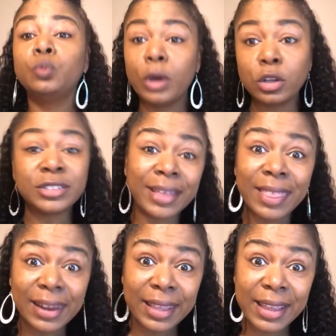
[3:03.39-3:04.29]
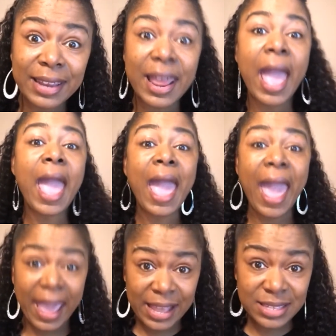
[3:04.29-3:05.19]
We're gonna say that again.
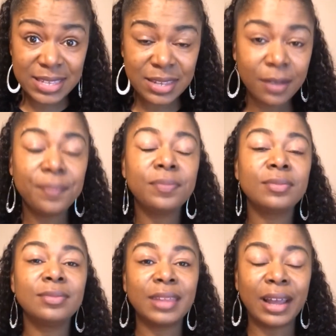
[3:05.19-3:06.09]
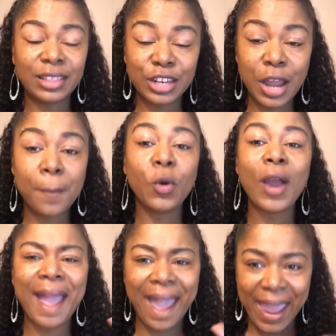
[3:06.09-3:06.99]
8, like the
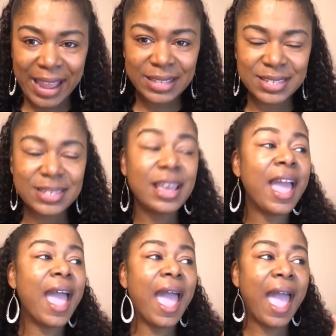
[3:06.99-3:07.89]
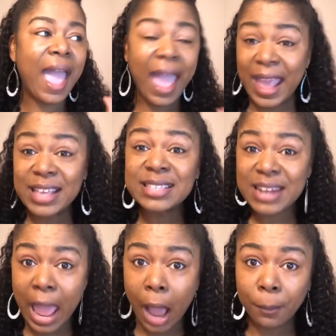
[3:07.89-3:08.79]
number 8. A is
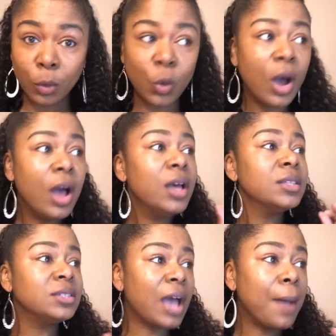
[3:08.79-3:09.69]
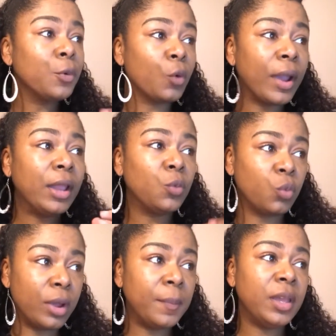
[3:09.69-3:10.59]
in apple. Top grade
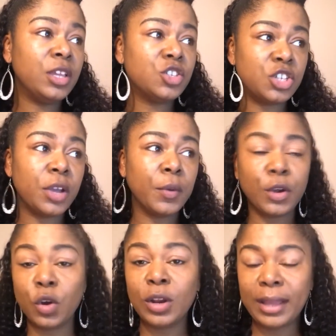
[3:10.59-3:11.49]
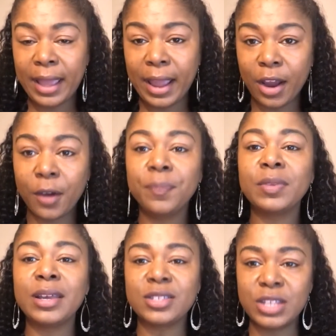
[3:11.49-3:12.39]
Remy Jerry curly hair
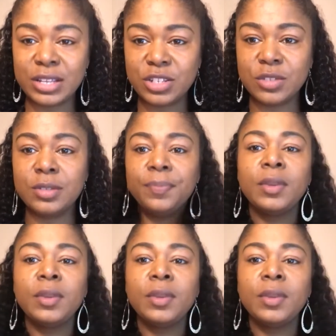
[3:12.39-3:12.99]
extensions.